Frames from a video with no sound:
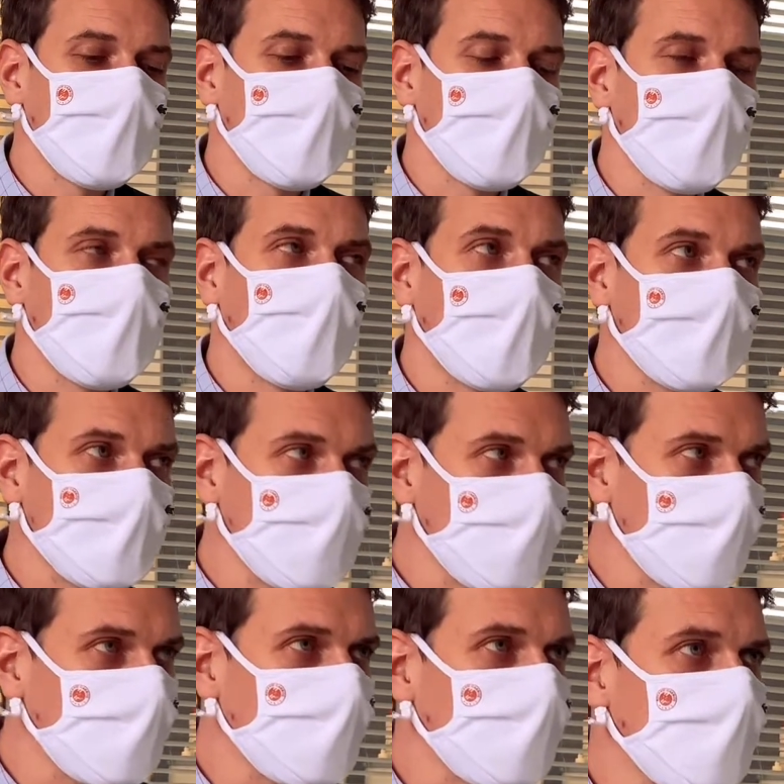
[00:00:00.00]
My
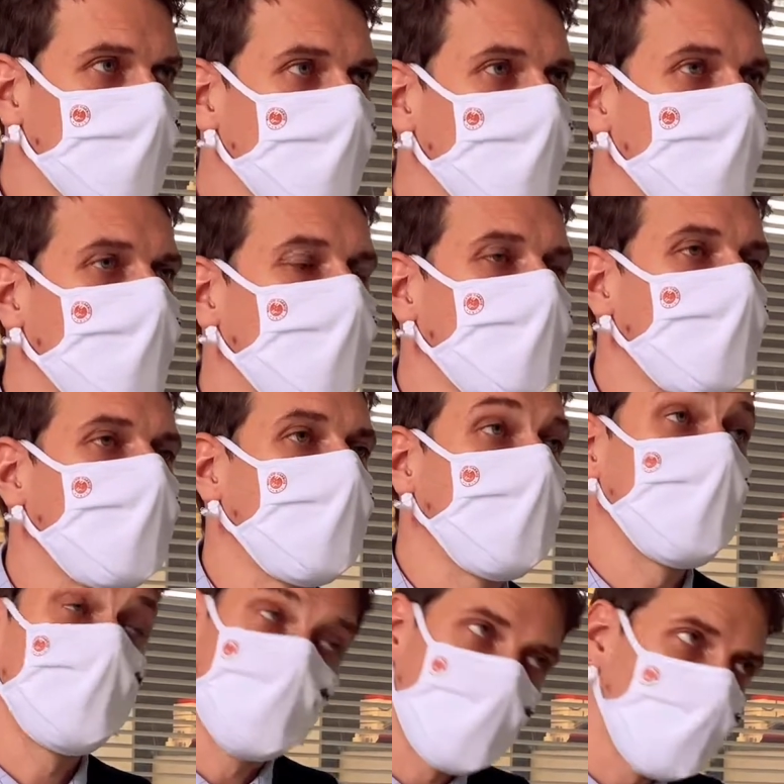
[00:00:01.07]
tips
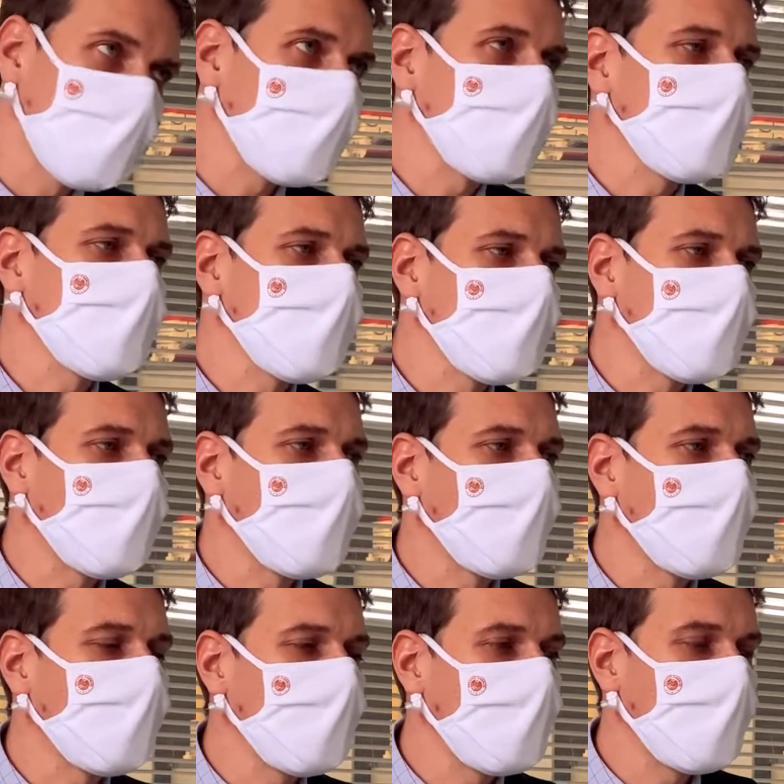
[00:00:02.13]
and warnings
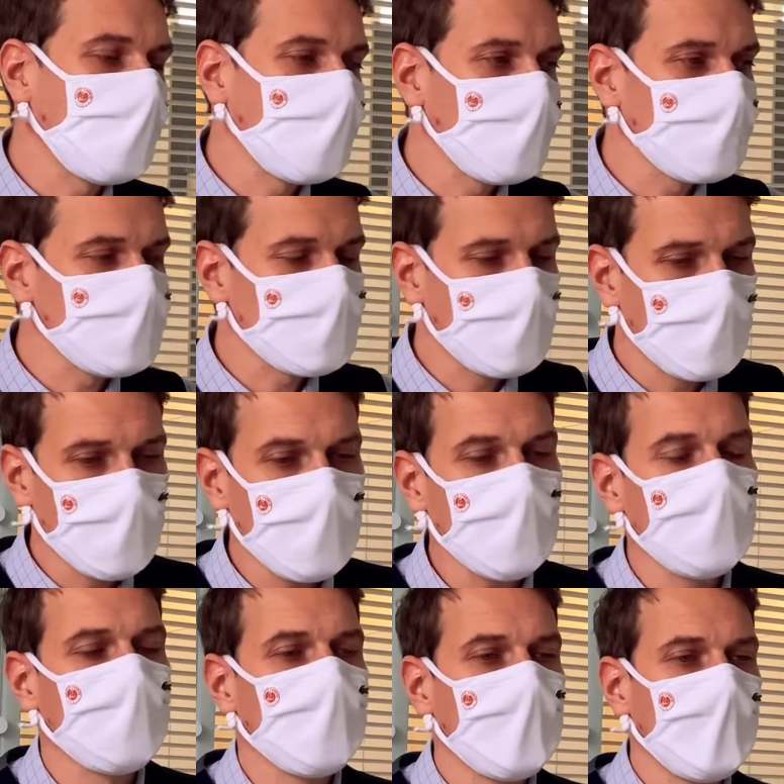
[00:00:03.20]
for a language B
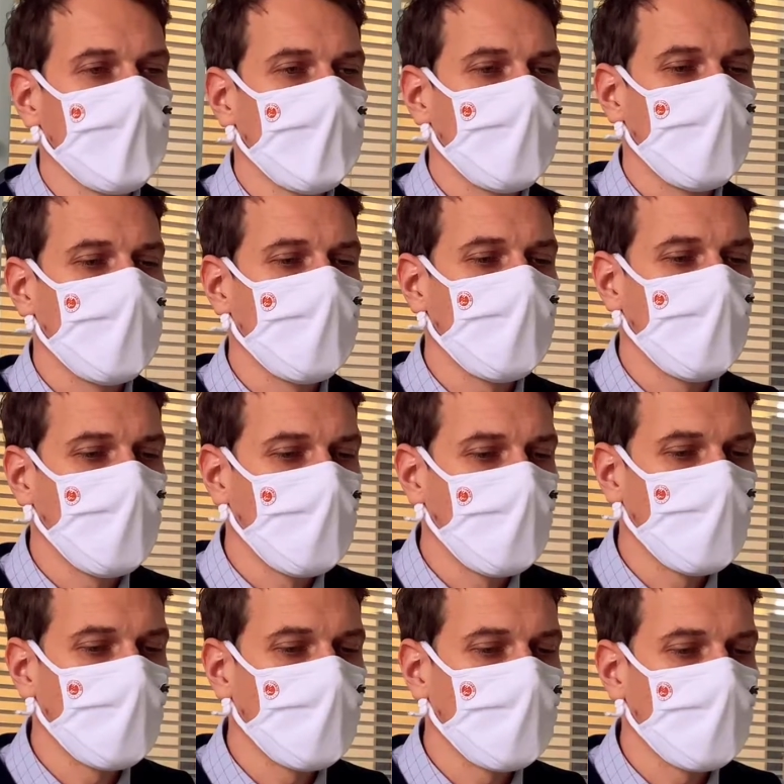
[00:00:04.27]

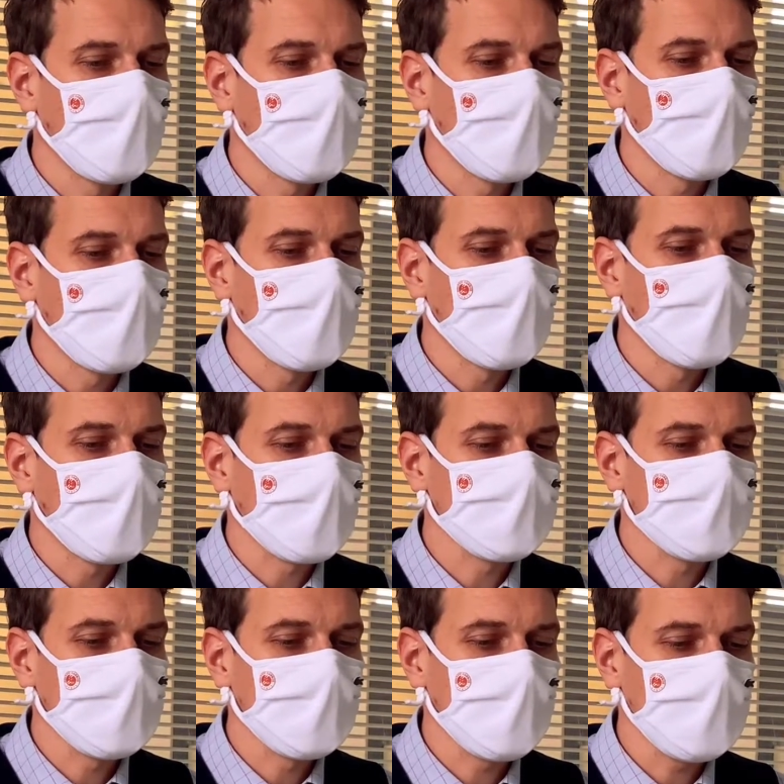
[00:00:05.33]

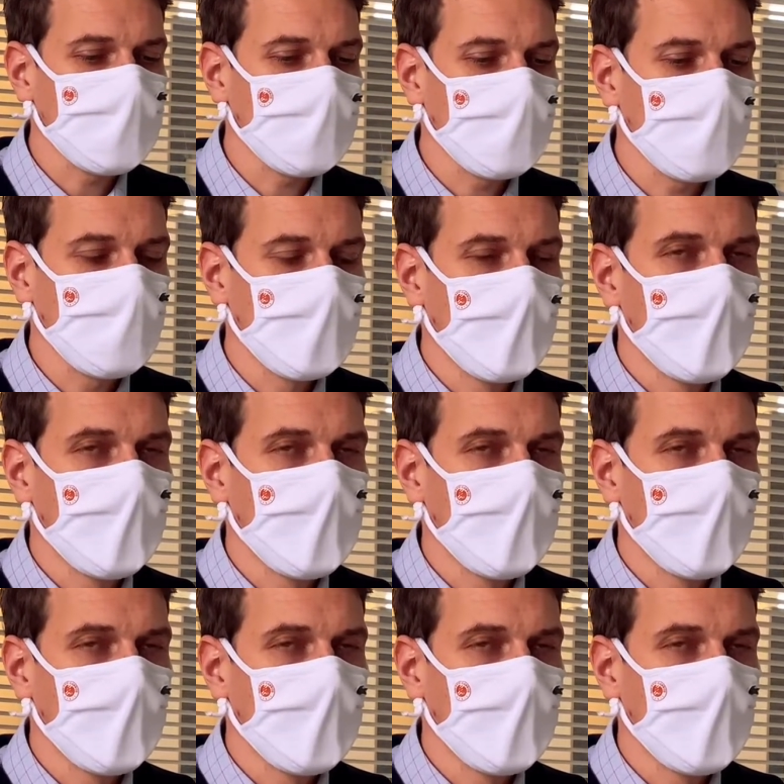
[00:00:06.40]
extended essay.